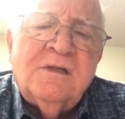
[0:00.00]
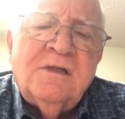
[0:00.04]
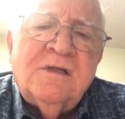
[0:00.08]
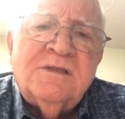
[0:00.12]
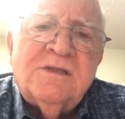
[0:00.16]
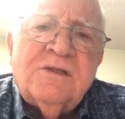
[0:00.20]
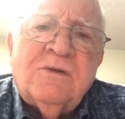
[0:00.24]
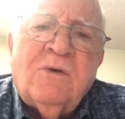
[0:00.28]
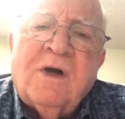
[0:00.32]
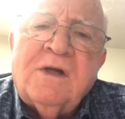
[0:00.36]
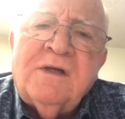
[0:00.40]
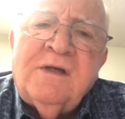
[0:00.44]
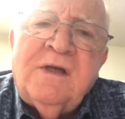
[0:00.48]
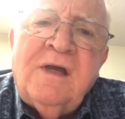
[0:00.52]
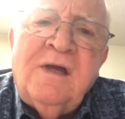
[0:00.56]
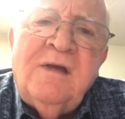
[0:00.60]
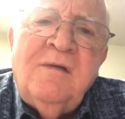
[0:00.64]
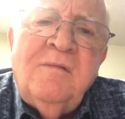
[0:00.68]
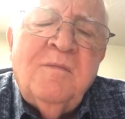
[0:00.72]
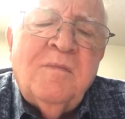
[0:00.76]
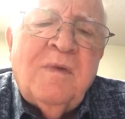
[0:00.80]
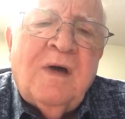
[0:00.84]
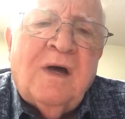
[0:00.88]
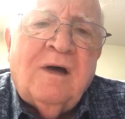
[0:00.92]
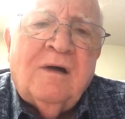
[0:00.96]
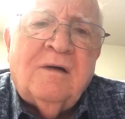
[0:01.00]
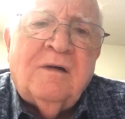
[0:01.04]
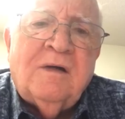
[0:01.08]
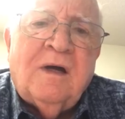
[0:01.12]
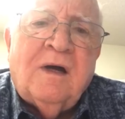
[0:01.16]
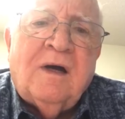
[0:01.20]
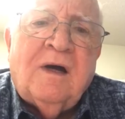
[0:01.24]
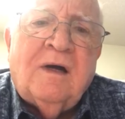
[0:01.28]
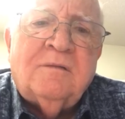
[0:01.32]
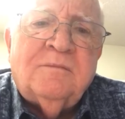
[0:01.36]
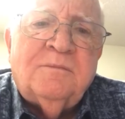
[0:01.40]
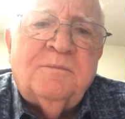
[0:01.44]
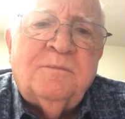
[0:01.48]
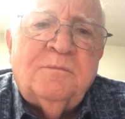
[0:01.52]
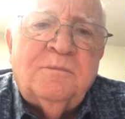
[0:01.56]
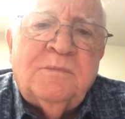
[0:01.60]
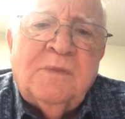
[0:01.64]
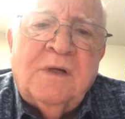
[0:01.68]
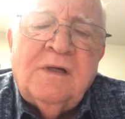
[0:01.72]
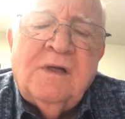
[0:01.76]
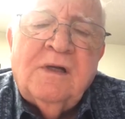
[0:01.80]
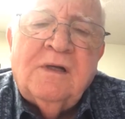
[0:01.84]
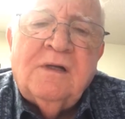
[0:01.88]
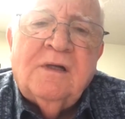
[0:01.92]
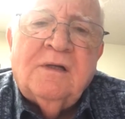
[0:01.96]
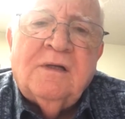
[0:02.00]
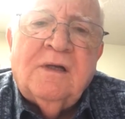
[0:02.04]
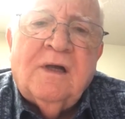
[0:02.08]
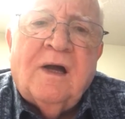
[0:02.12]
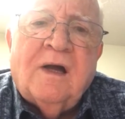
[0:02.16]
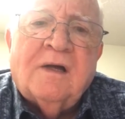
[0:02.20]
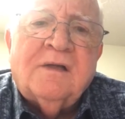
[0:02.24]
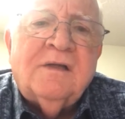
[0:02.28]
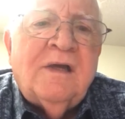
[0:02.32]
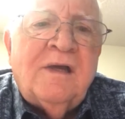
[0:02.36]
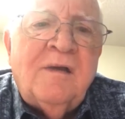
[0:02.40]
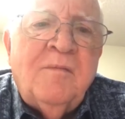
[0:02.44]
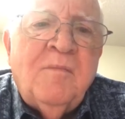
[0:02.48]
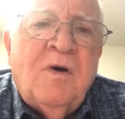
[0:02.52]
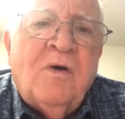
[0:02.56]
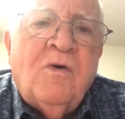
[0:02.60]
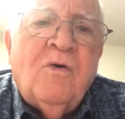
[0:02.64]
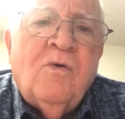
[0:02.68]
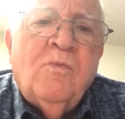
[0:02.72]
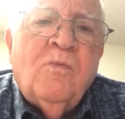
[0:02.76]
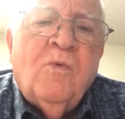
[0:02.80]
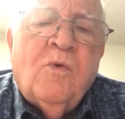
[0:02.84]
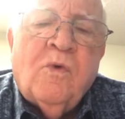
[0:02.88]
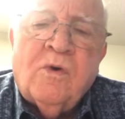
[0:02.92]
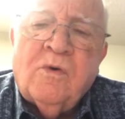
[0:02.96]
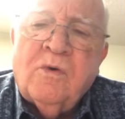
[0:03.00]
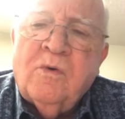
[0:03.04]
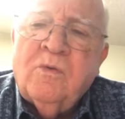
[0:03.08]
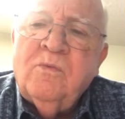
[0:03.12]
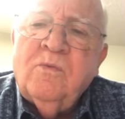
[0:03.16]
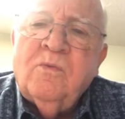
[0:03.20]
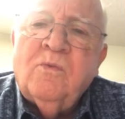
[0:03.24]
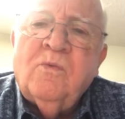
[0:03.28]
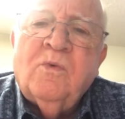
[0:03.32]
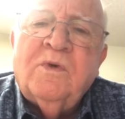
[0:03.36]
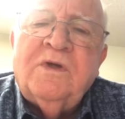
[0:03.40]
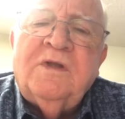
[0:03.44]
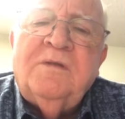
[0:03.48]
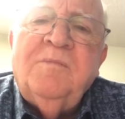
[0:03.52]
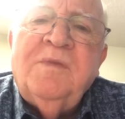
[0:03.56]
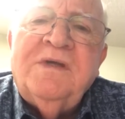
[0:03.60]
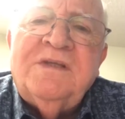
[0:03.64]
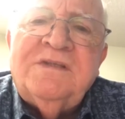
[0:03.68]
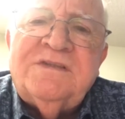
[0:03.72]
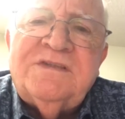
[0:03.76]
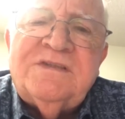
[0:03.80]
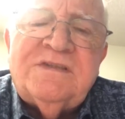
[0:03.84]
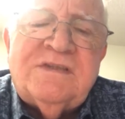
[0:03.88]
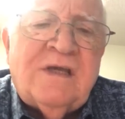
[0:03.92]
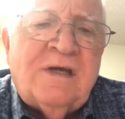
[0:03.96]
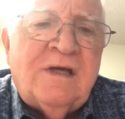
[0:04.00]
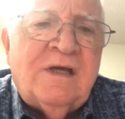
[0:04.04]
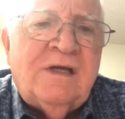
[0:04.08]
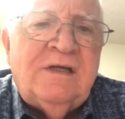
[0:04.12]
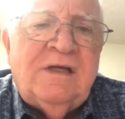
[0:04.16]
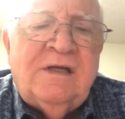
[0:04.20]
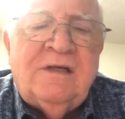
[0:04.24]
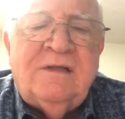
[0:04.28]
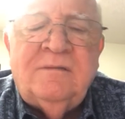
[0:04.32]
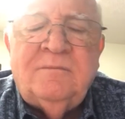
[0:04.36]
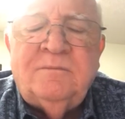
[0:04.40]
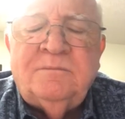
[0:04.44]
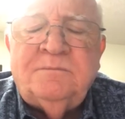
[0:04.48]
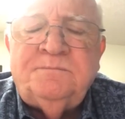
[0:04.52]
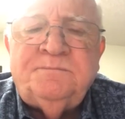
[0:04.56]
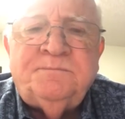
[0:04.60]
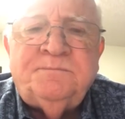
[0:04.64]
So I came, I, I, I came home where we'd been staying.